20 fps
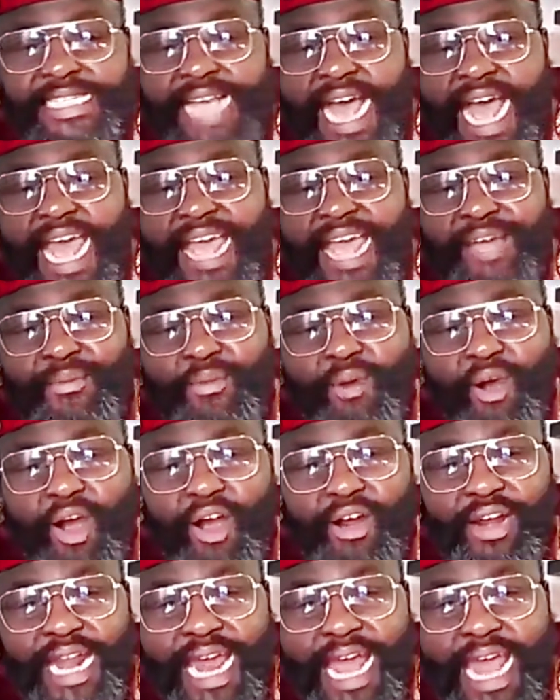Simon
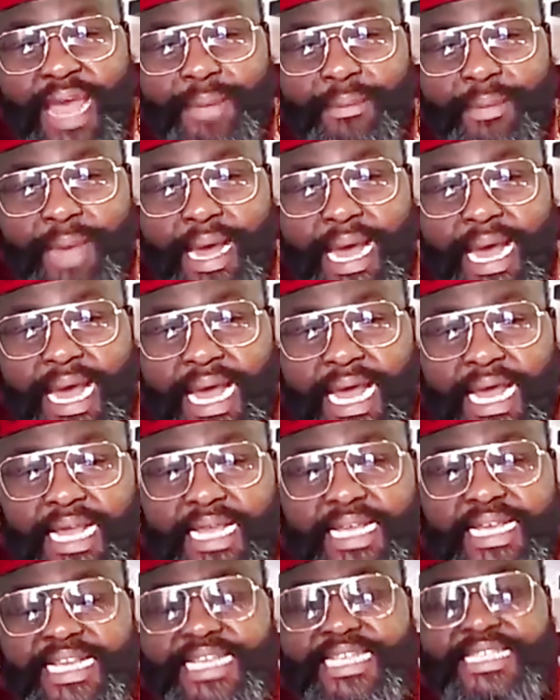Eba is a
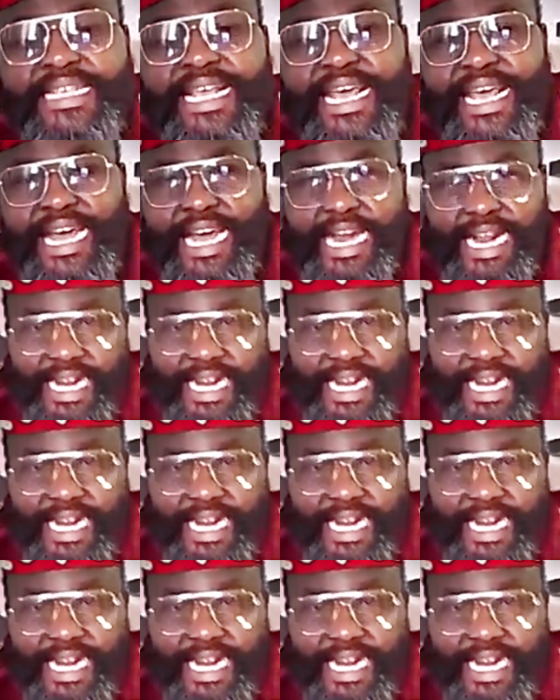criminal and